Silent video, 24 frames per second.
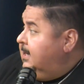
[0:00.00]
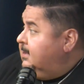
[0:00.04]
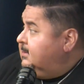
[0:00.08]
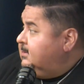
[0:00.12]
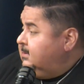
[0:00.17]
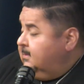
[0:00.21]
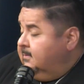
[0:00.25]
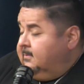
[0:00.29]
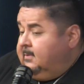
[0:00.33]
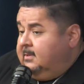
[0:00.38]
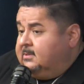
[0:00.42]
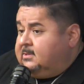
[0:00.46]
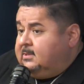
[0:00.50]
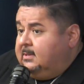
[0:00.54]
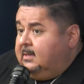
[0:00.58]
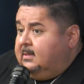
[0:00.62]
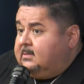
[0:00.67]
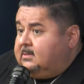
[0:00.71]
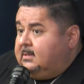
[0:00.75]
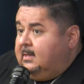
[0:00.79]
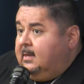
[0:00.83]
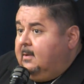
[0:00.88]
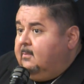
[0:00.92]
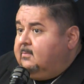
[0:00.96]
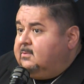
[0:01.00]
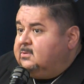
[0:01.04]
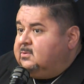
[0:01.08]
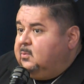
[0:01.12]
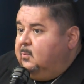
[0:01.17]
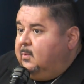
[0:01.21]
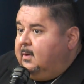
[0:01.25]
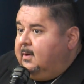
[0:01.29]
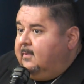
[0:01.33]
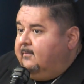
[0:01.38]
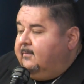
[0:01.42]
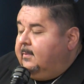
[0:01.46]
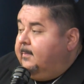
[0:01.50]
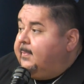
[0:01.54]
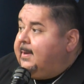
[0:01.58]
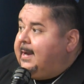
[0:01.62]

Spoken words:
us. So it was one of.